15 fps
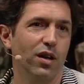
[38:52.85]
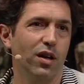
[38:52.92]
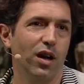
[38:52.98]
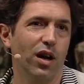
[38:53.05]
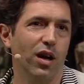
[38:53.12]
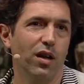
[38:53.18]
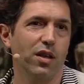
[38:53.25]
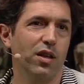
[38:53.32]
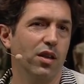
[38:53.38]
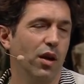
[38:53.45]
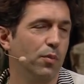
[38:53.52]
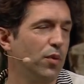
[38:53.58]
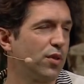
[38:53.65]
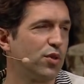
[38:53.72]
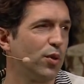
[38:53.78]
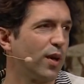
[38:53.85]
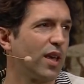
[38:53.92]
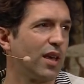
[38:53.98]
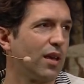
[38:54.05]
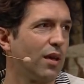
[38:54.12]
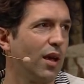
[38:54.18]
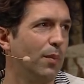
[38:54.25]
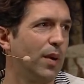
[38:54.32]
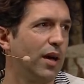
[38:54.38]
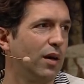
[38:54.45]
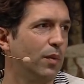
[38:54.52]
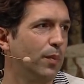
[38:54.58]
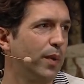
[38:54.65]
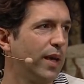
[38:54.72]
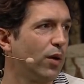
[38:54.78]
I, I'm not talking
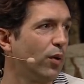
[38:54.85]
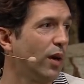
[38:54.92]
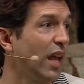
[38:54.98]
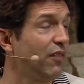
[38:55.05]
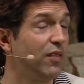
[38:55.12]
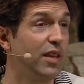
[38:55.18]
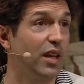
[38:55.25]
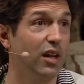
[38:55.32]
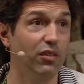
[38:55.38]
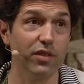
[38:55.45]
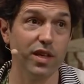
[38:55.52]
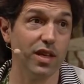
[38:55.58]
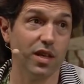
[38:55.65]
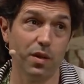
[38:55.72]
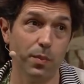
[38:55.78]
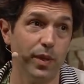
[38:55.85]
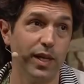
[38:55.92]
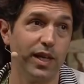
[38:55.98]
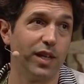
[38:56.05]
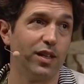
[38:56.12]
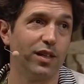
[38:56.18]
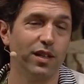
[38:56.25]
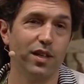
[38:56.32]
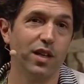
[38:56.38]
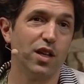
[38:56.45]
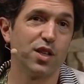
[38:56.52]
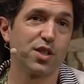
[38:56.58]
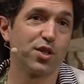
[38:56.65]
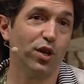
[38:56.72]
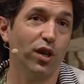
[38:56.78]
about being all lovey-dovey and being
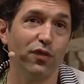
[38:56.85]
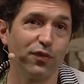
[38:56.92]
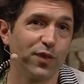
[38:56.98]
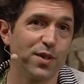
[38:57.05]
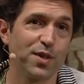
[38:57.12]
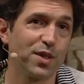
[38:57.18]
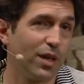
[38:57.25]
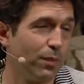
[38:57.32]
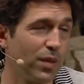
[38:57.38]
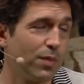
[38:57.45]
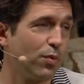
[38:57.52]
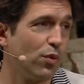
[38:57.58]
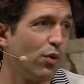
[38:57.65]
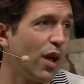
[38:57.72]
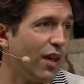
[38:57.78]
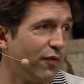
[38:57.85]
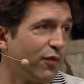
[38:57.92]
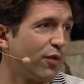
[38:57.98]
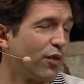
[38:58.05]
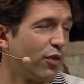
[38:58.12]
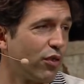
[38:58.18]
soft, as some people have,